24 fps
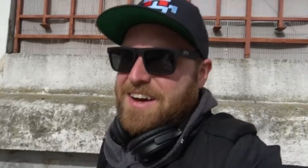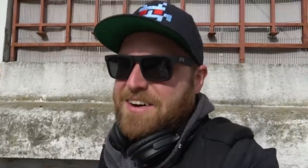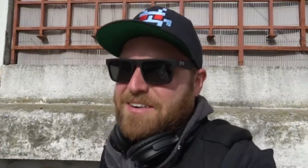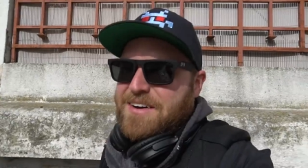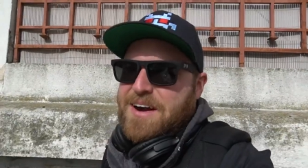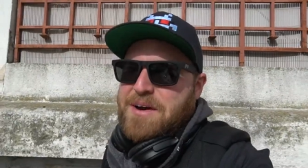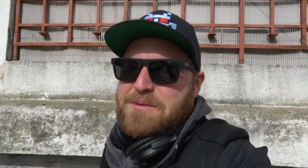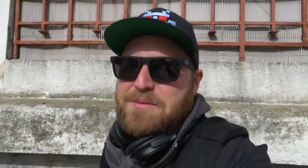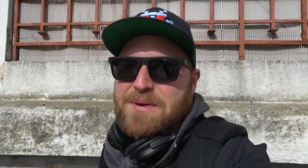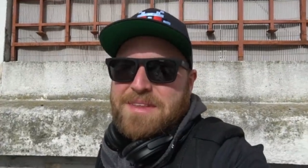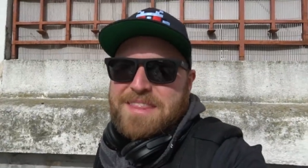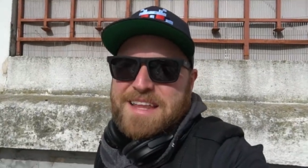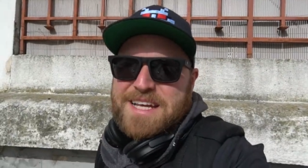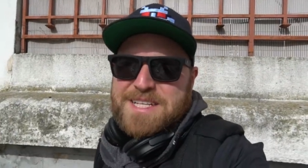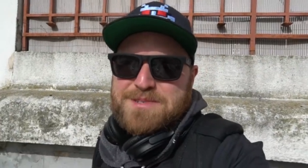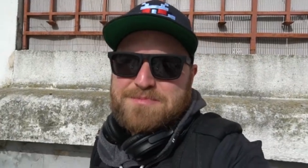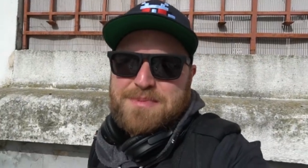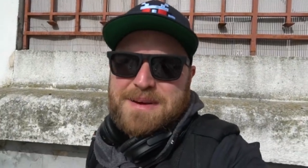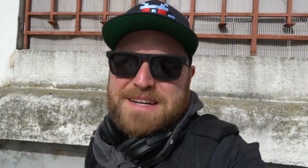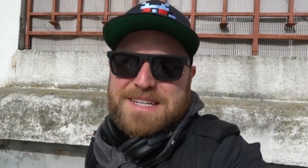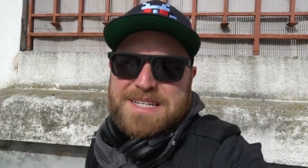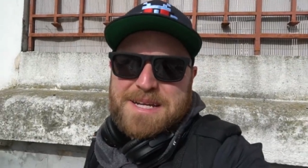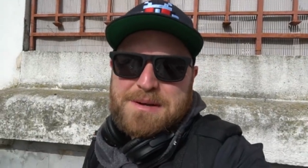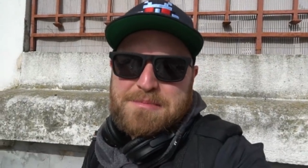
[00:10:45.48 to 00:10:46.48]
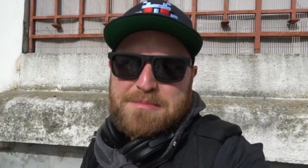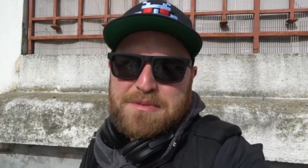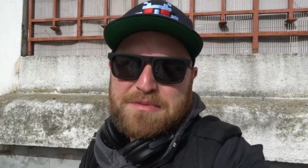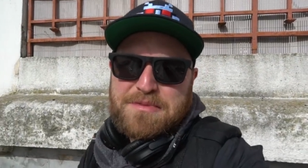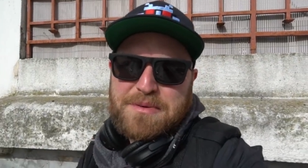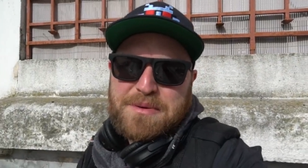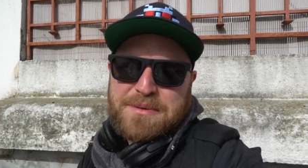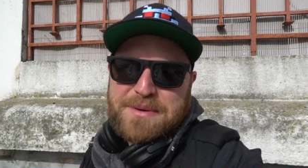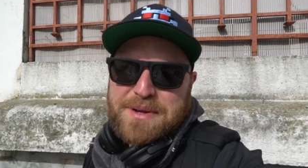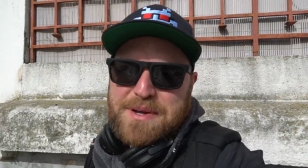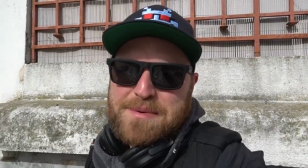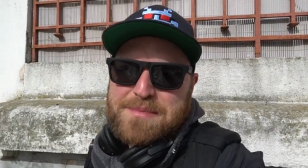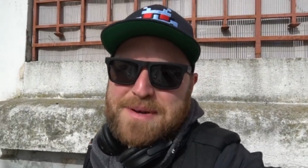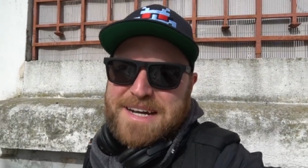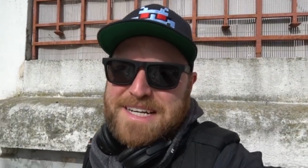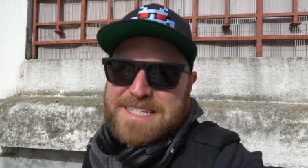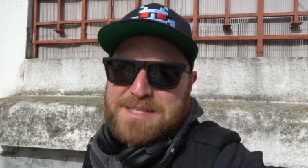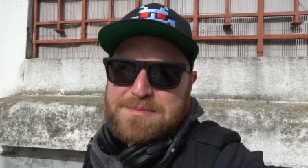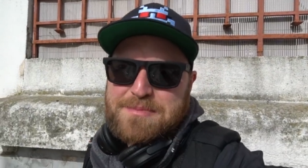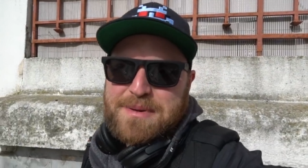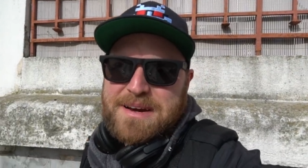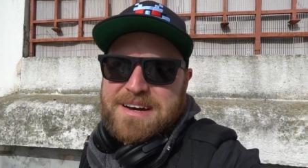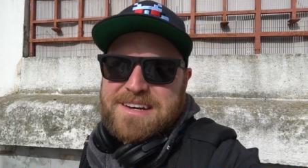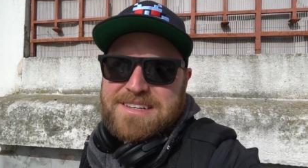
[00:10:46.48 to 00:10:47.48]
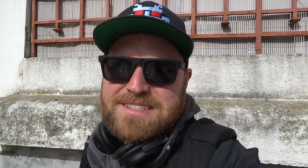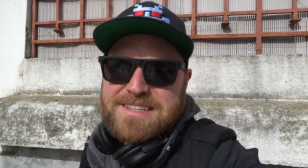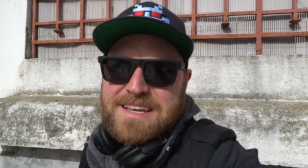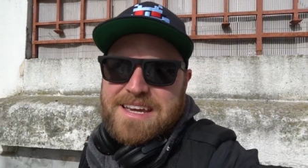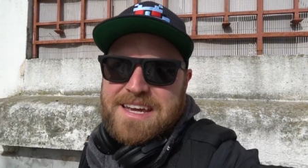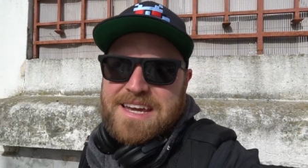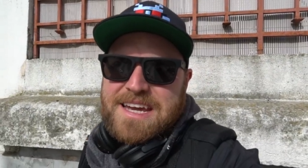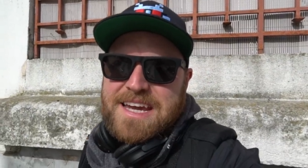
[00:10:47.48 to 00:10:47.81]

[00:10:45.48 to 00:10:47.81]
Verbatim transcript: All right, one last brain dump before we go back to Paris.